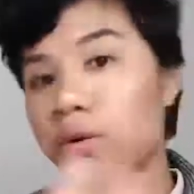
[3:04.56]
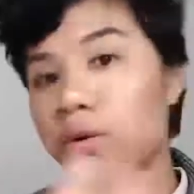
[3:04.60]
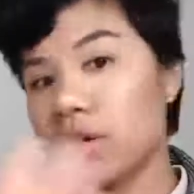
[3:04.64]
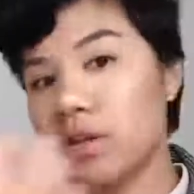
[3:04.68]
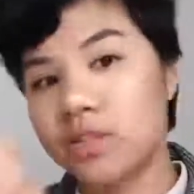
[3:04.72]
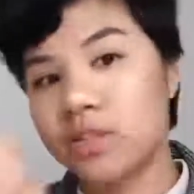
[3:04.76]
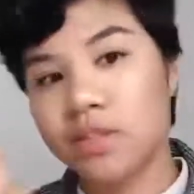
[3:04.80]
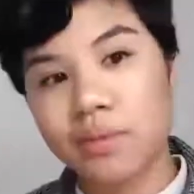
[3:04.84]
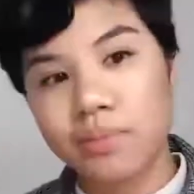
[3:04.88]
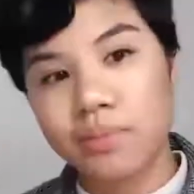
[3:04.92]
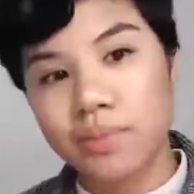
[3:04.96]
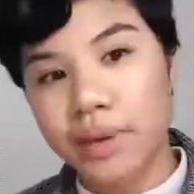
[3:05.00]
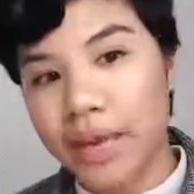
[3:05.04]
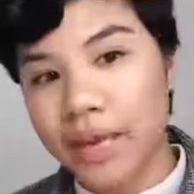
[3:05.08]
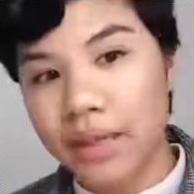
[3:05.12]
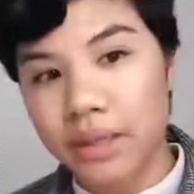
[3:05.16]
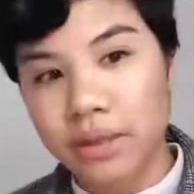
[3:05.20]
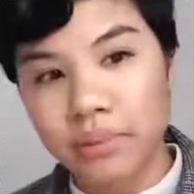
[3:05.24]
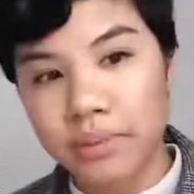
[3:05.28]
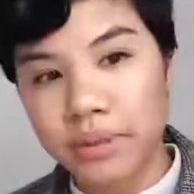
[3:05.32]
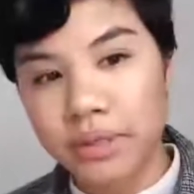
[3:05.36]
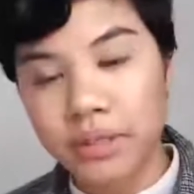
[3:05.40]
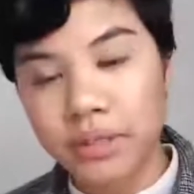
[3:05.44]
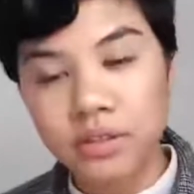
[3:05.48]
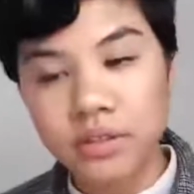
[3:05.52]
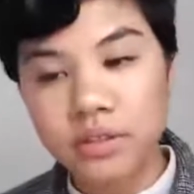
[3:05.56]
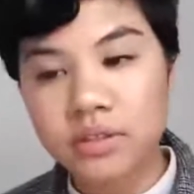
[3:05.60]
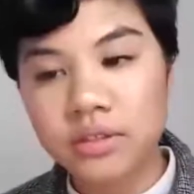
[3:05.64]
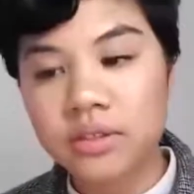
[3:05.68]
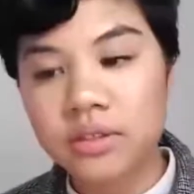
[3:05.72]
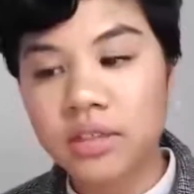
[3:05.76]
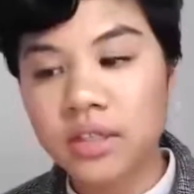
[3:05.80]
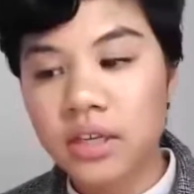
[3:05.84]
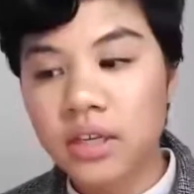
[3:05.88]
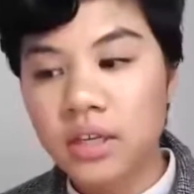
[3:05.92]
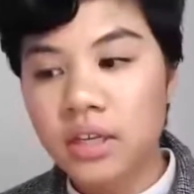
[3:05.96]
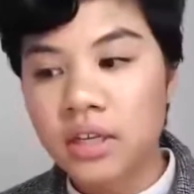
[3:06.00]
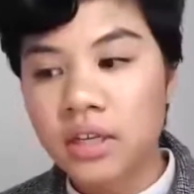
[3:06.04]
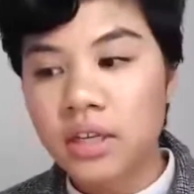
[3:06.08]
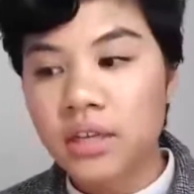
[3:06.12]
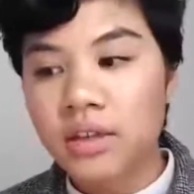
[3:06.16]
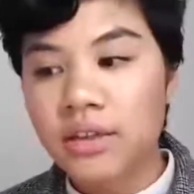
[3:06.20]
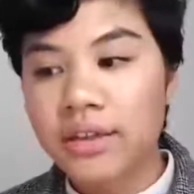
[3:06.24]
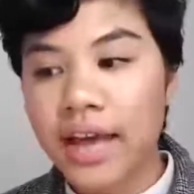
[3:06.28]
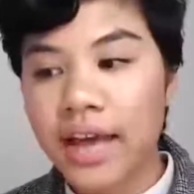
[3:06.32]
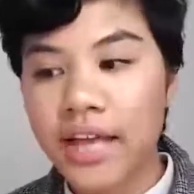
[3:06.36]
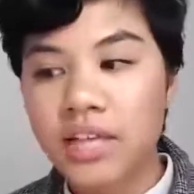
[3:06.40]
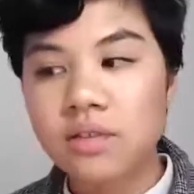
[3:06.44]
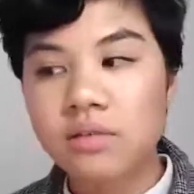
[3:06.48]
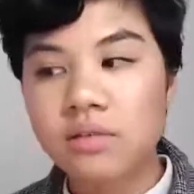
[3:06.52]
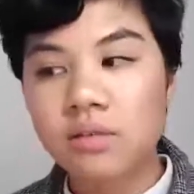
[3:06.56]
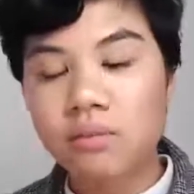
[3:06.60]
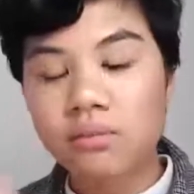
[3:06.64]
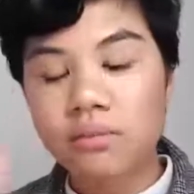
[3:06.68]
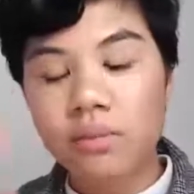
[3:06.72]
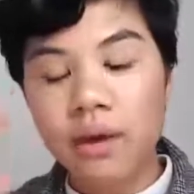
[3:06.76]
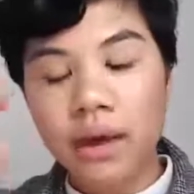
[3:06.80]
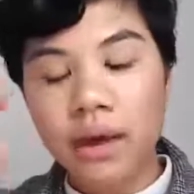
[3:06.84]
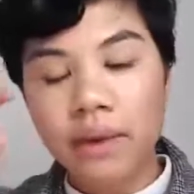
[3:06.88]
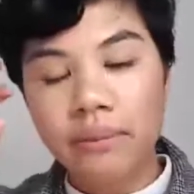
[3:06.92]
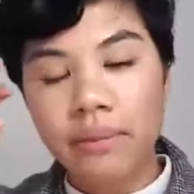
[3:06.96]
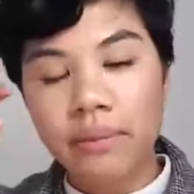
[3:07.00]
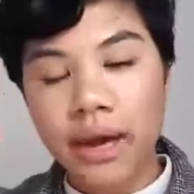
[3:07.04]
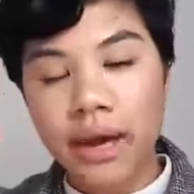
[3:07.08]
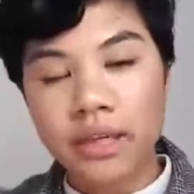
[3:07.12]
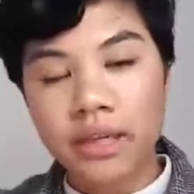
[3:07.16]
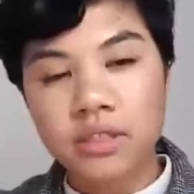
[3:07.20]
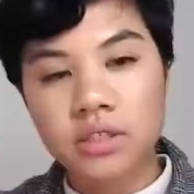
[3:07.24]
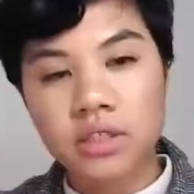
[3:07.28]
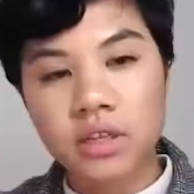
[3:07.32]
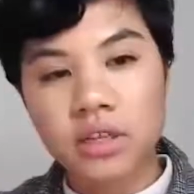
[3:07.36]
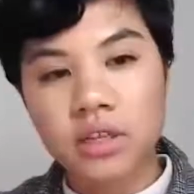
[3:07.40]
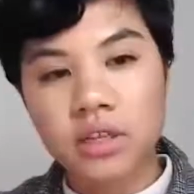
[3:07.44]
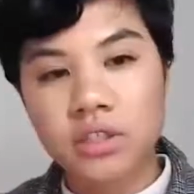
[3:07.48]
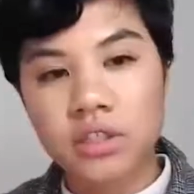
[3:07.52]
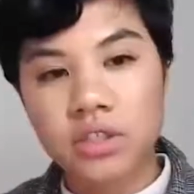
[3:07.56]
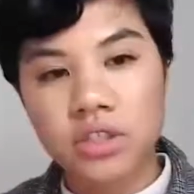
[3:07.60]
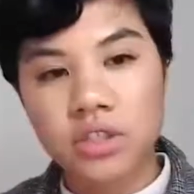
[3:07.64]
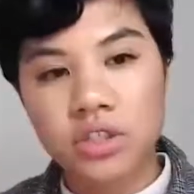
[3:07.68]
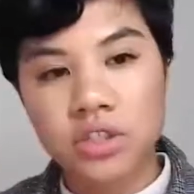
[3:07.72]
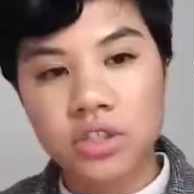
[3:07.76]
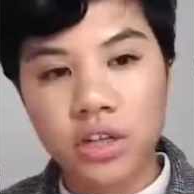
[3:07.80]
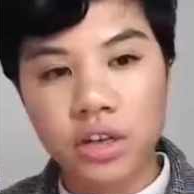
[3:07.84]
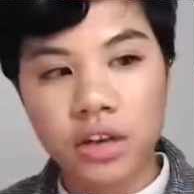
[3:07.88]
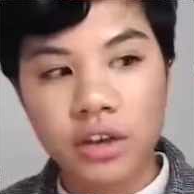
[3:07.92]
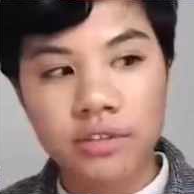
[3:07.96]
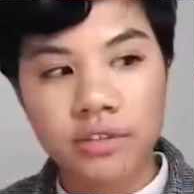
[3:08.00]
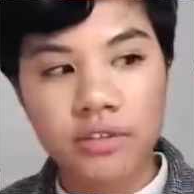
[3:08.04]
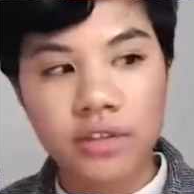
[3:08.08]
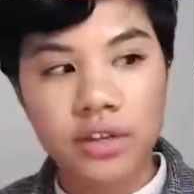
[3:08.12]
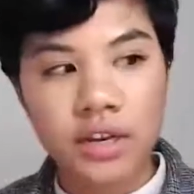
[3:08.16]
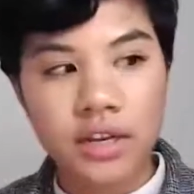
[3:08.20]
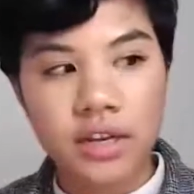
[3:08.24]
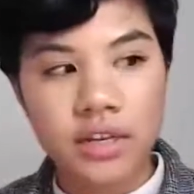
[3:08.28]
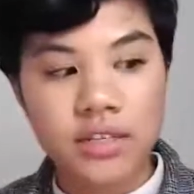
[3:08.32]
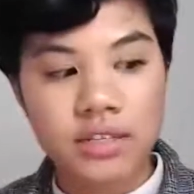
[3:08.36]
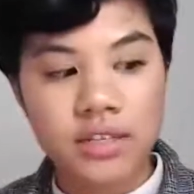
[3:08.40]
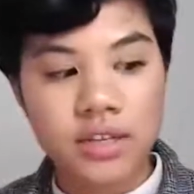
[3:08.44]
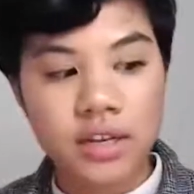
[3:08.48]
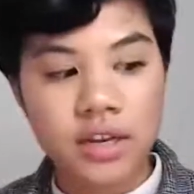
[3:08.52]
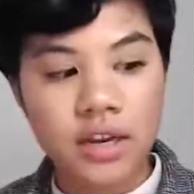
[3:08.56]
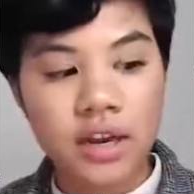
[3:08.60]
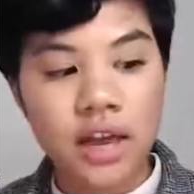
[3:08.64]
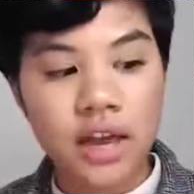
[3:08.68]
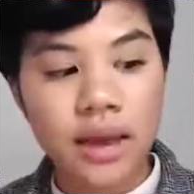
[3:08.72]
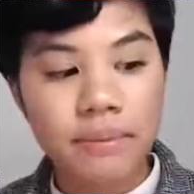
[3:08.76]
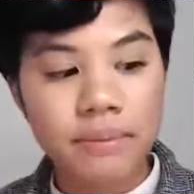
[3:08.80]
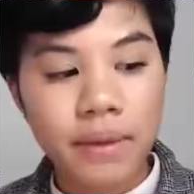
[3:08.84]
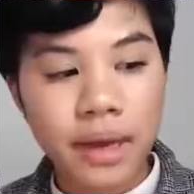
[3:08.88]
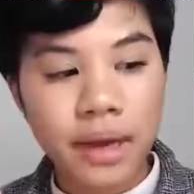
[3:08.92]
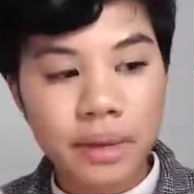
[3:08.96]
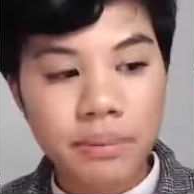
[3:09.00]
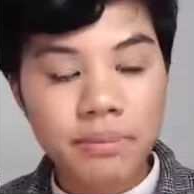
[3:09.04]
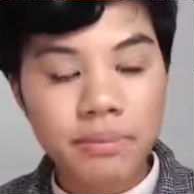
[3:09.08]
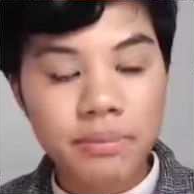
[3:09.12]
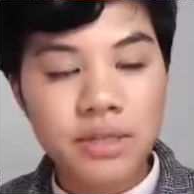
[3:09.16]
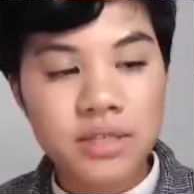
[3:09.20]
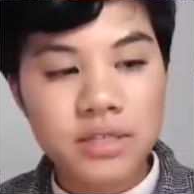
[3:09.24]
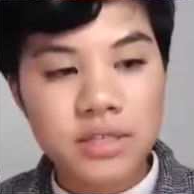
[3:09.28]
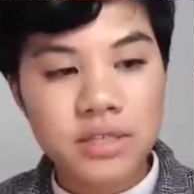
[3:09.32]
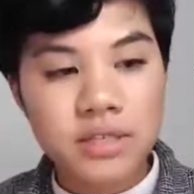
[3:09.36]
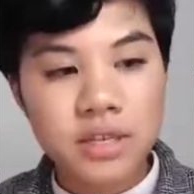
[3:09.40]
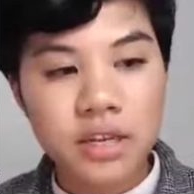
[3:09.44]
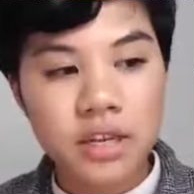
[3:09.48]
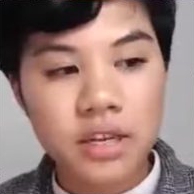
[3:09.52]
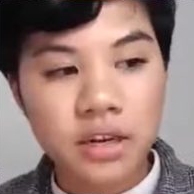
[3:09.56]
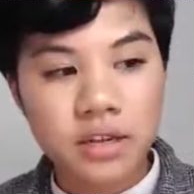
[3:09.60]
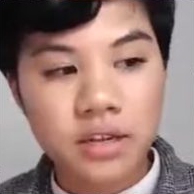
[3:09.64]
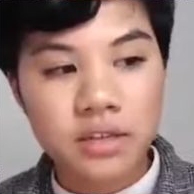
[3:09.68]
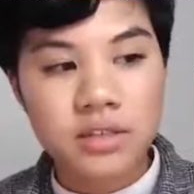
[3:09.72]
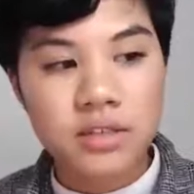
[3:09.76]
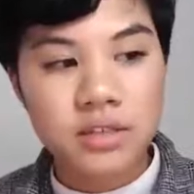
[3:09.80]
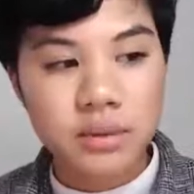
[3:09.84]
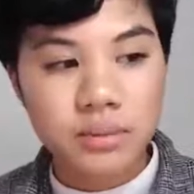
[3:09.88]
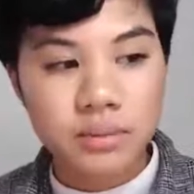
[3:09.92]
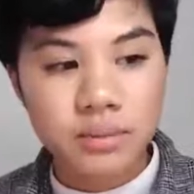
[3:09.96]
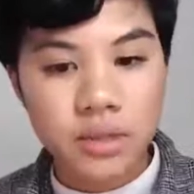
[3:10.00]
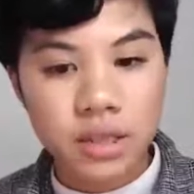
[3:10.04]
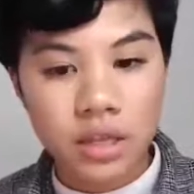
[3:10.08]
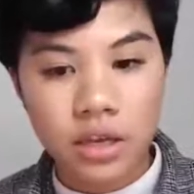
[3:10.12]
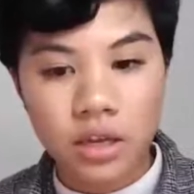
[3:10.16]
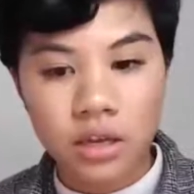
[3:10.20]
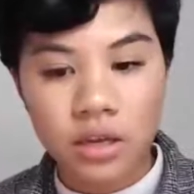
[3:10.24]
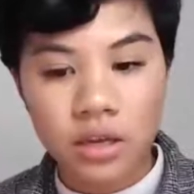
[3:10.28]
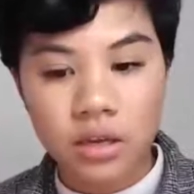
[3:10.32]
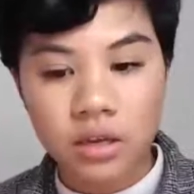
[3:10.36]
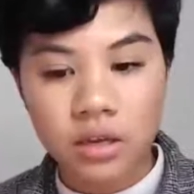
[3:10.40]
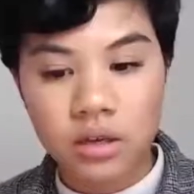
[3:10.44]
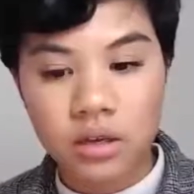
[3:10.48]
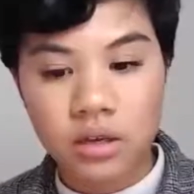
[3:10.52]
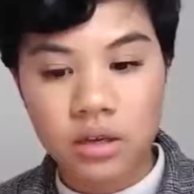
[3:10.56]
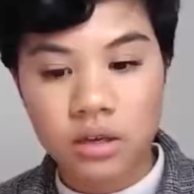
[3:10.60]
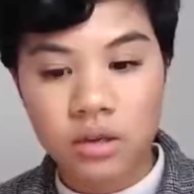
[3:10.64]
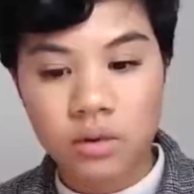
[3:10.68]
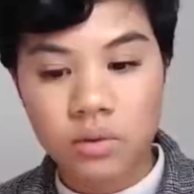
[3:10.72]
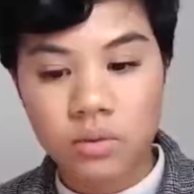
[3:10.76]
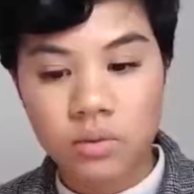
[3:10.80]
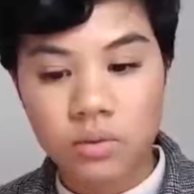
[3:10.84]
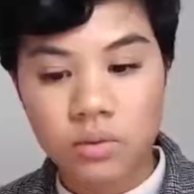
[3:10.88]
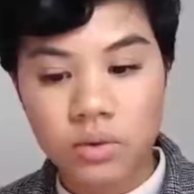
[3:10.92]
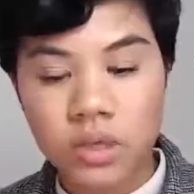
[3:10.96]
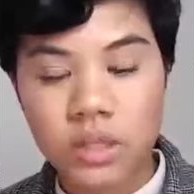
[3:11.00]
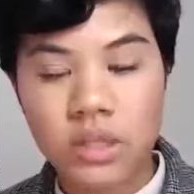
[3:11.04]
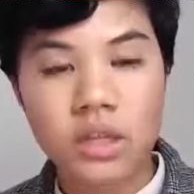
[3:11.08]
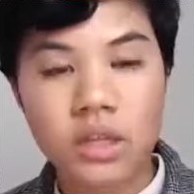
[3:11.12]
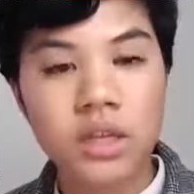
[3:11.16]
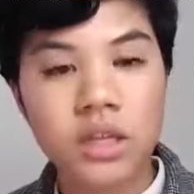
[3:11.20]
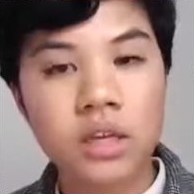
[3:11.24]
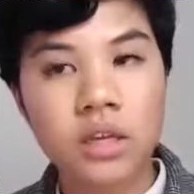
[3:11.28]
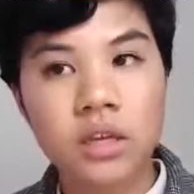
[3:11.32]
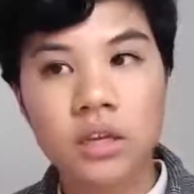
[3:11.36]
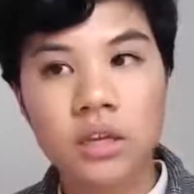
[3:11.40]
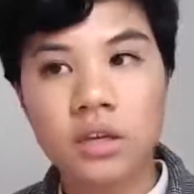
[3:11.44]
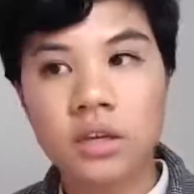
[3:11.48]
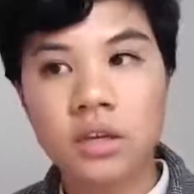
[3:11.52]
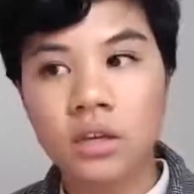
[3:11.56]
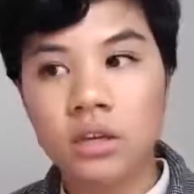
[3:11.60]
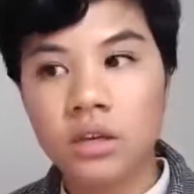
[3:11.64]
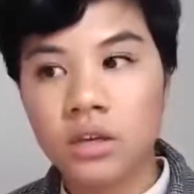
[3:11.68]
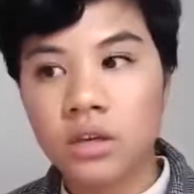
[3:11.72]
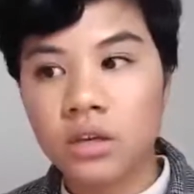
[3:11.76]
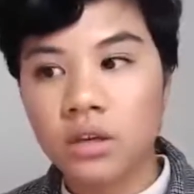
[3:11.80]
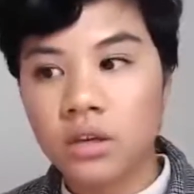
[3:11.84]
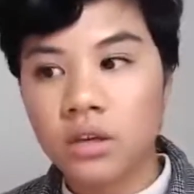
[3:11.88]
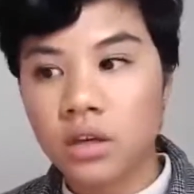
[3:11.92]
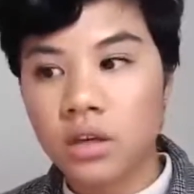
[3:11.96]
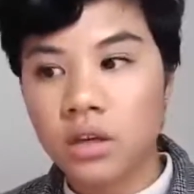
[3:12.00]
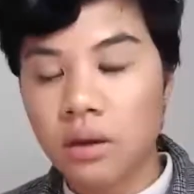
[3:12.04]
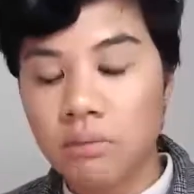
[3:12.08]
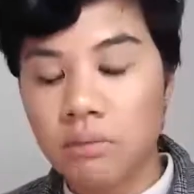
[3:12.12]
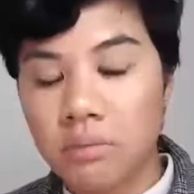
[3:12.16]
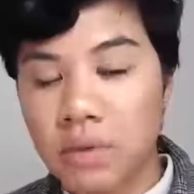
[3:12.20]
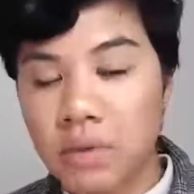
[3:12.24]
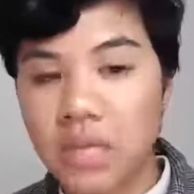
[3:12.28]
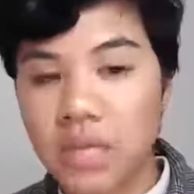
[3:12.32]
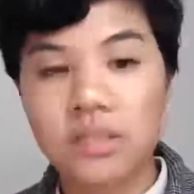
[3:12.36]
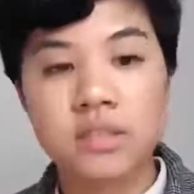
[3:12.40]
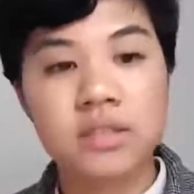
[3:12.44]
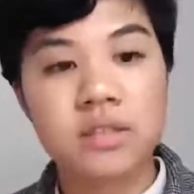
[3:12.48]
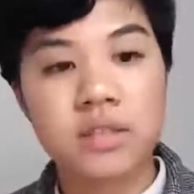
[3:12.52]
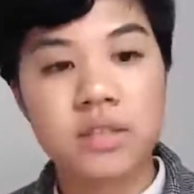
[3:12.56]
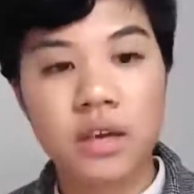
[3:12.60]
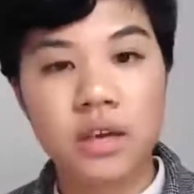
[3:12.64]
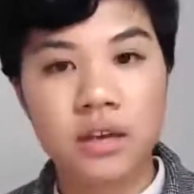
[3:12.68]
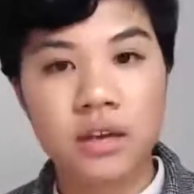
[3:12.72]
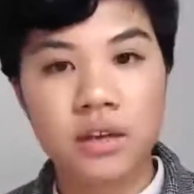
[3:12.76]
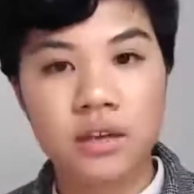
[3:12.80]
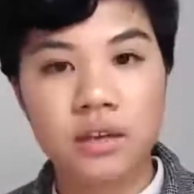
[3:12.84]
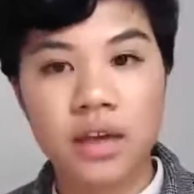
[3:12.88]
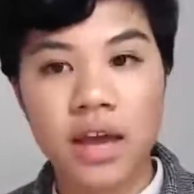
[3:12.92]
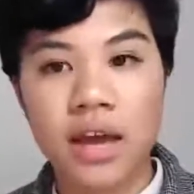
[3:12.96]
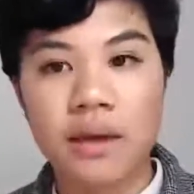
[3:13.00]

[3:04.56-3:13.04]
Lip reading: to pay the bills, that's when my mind started to shift. And I said, I might be sitting on something really amazing.